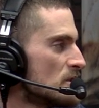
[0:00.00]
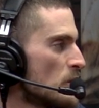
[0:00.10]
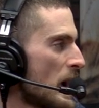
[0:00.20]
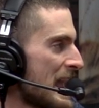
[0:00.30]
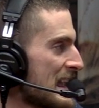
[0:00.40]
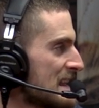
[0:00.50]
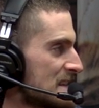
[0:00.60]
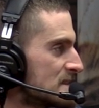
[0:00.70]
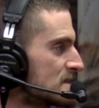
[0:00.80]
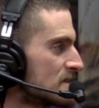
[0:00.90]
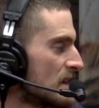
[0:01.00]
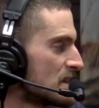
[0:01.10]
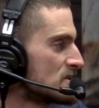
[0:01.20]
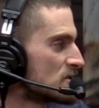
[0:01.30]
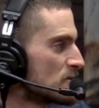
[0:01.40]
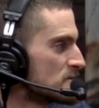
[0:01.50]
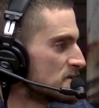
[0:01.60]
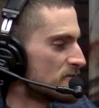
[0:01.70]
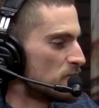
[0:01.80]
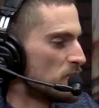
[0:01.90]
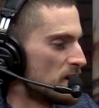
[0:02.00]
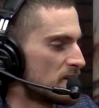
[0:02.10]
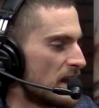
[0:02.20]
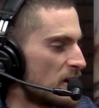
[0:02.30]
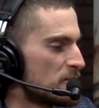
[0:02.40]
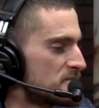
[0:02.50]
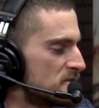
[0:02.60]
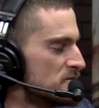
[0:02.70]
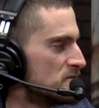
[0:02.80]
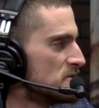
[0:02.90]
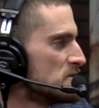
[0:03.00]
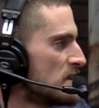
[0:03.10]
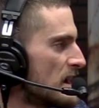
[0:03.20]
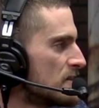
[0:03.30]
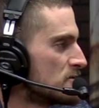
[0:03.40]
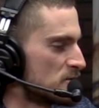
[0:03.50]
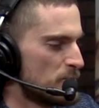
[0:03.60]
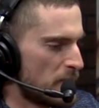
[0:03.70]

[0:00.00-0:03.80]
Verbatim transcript: no aids like in terms of what helps you do that. There's no